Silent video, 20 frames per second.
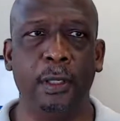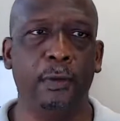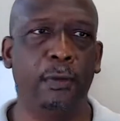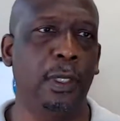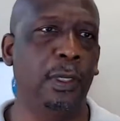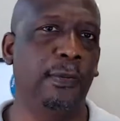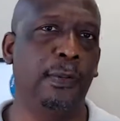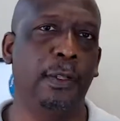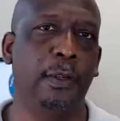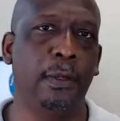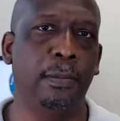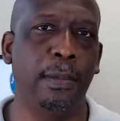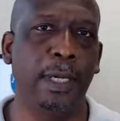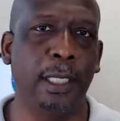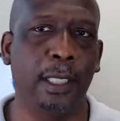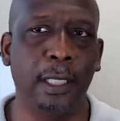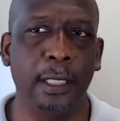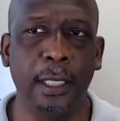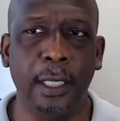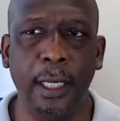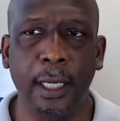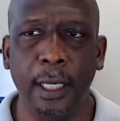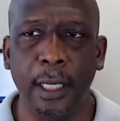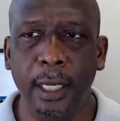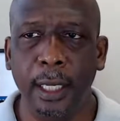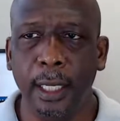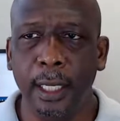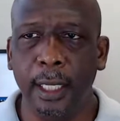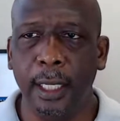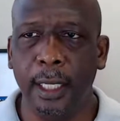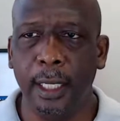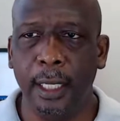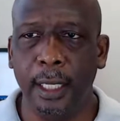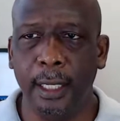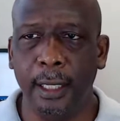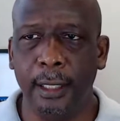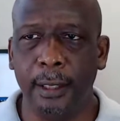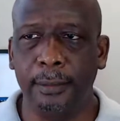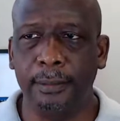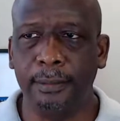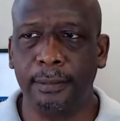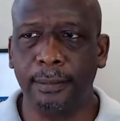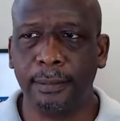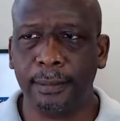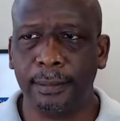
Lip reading: want to know about it.